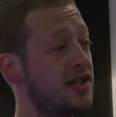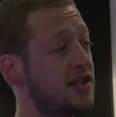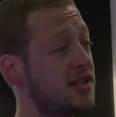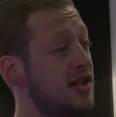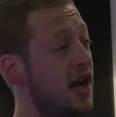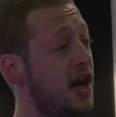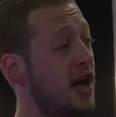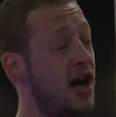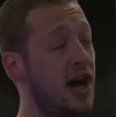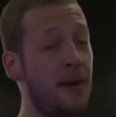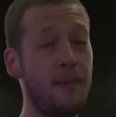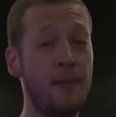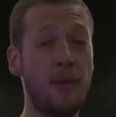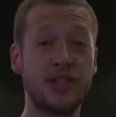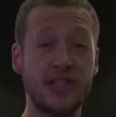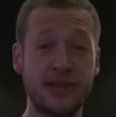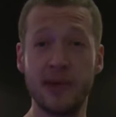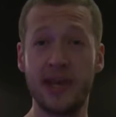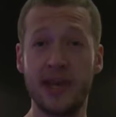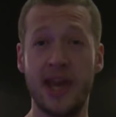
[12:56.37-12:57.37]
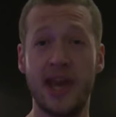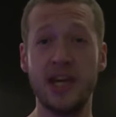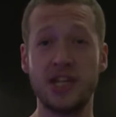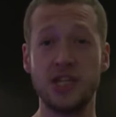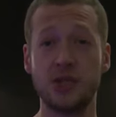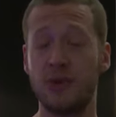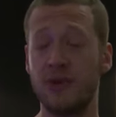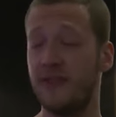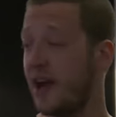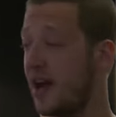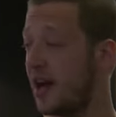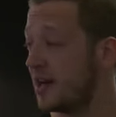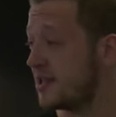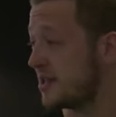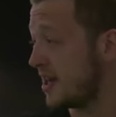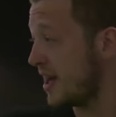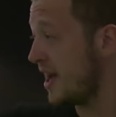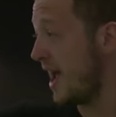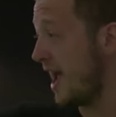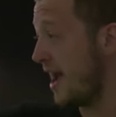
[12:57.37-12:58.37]
Um, on some occasions, we've had
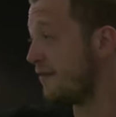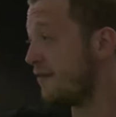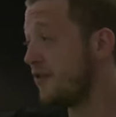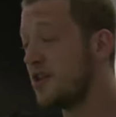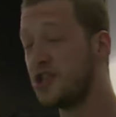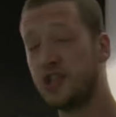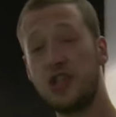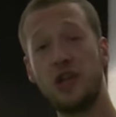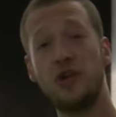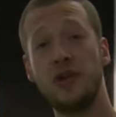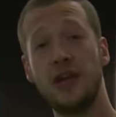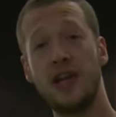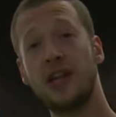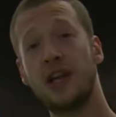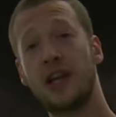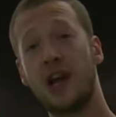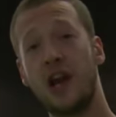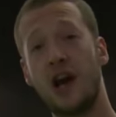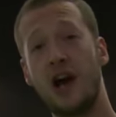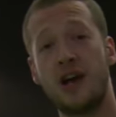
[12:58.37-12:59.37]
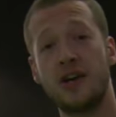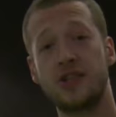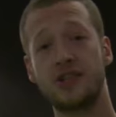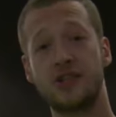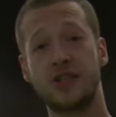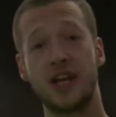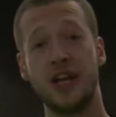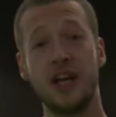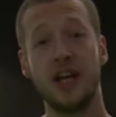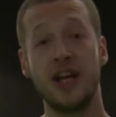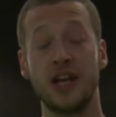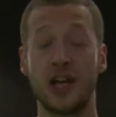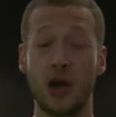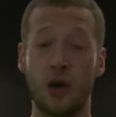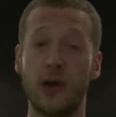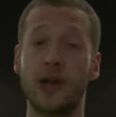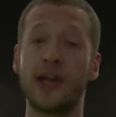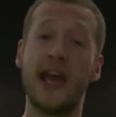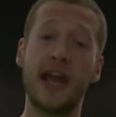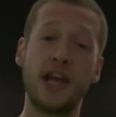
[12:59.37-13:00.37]
every student in the class go on and
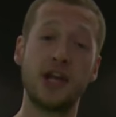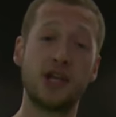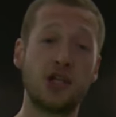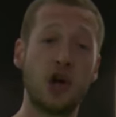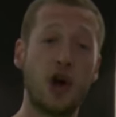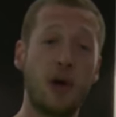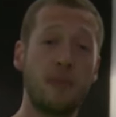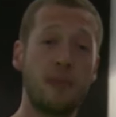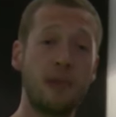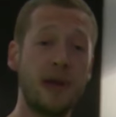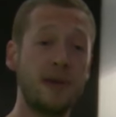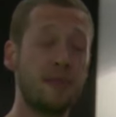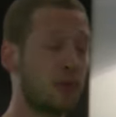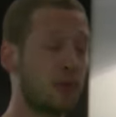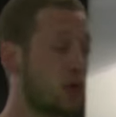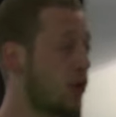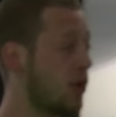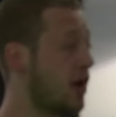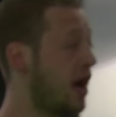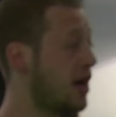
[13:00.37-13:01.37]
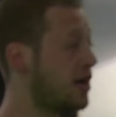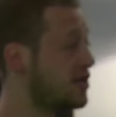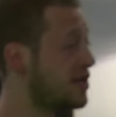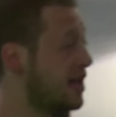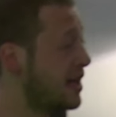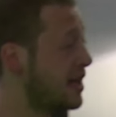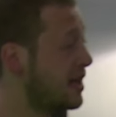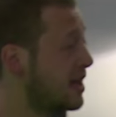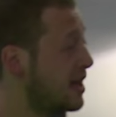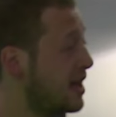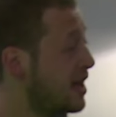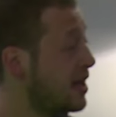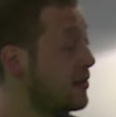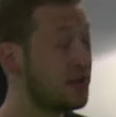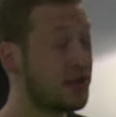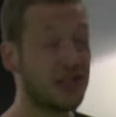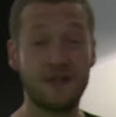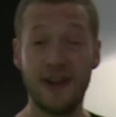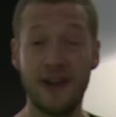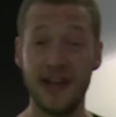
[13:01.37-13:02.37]
get a job in broadcasting, which is
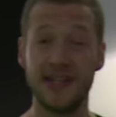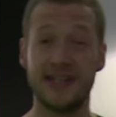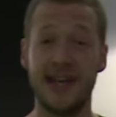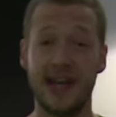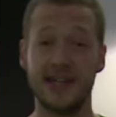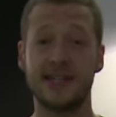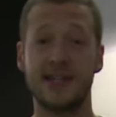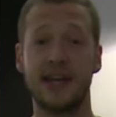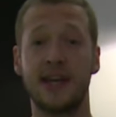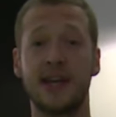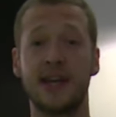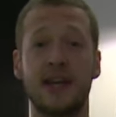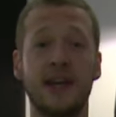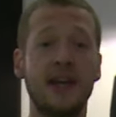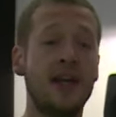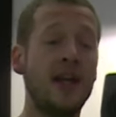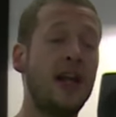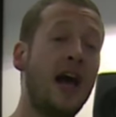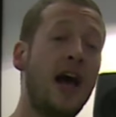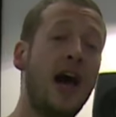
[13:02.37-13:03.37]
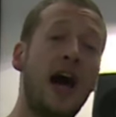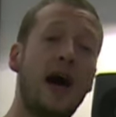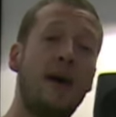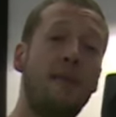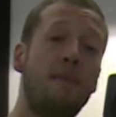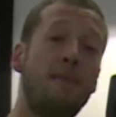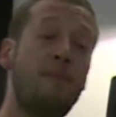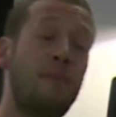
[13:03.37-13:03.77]
fantastic. Um, but